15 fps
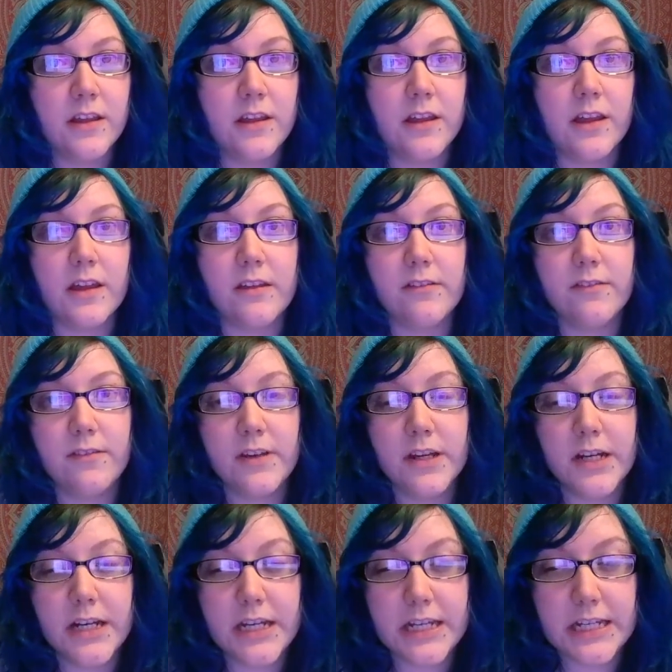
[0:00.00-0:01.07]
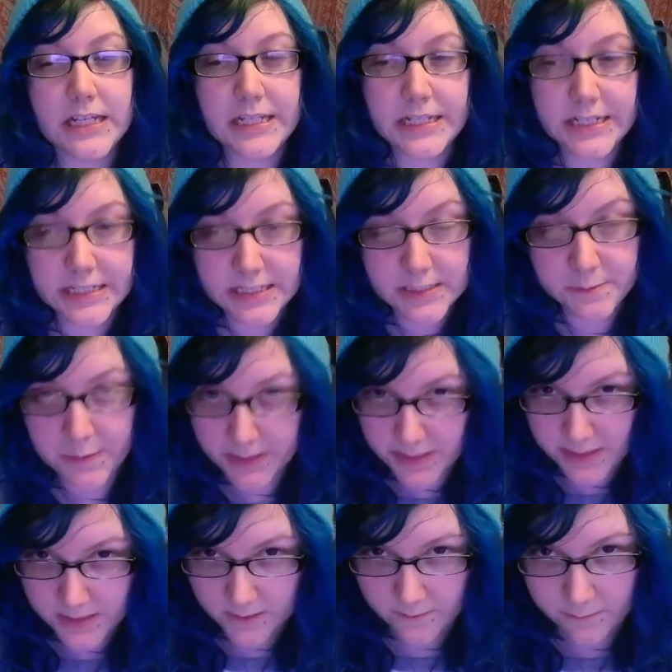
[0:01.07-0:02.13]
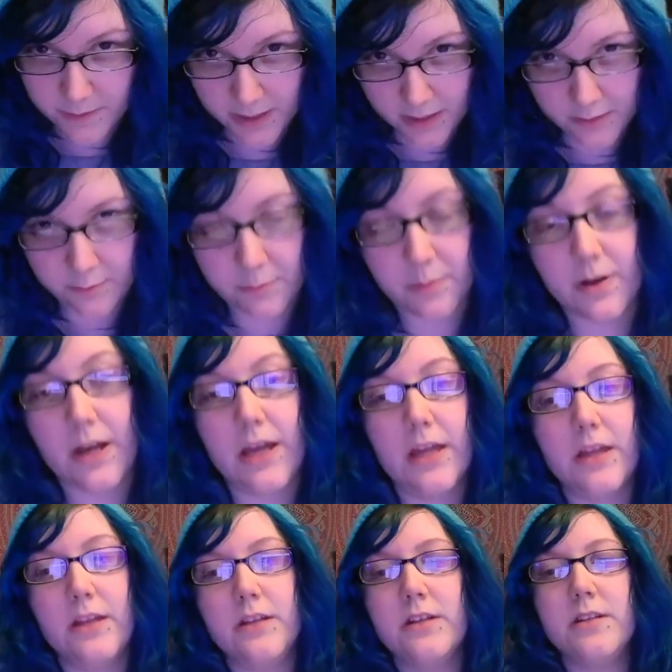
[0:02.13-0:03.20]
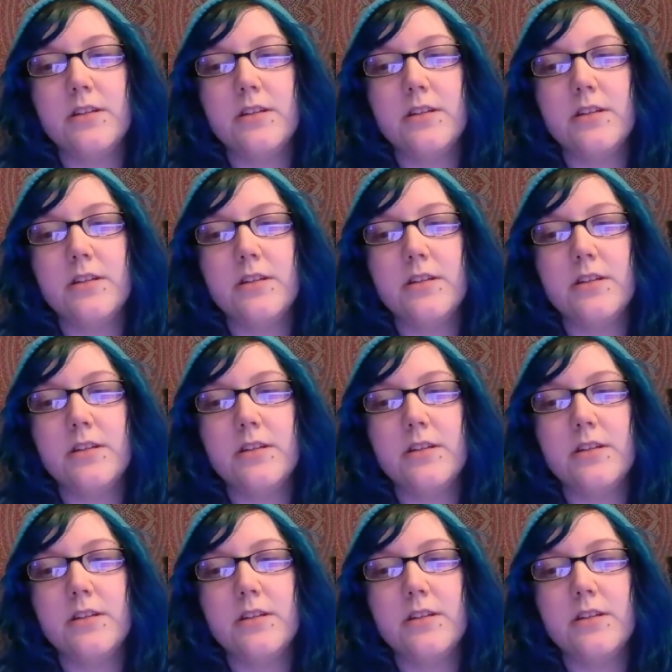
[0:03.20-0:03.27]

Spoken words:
a very inexpensive makeup brand